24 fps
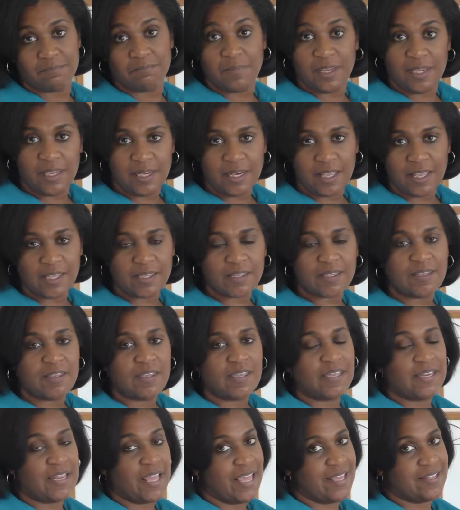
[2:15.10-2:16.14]
meaning
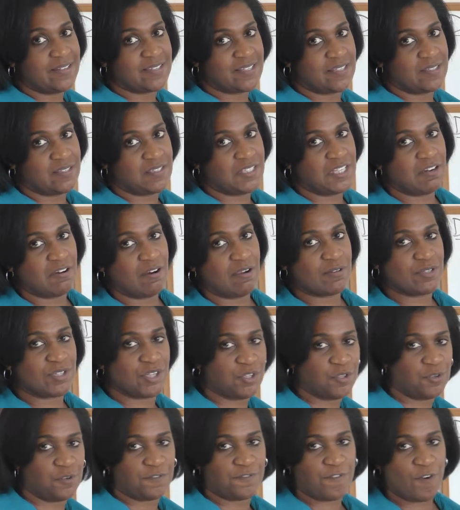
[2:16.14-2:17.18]
it ends in 0,
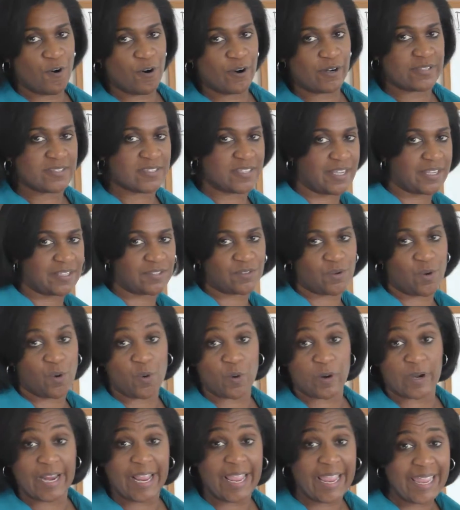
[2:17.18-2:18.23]
2, 4, 6,
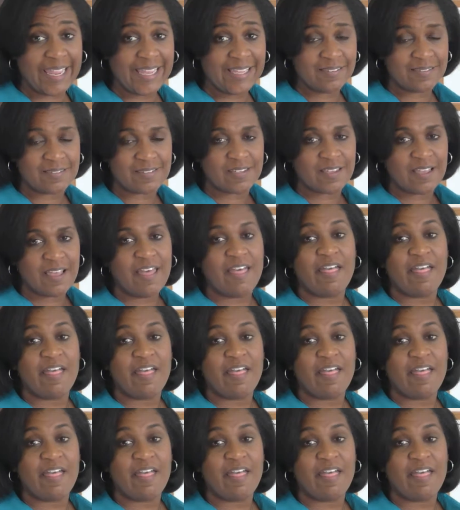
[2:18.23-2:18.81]
or 8,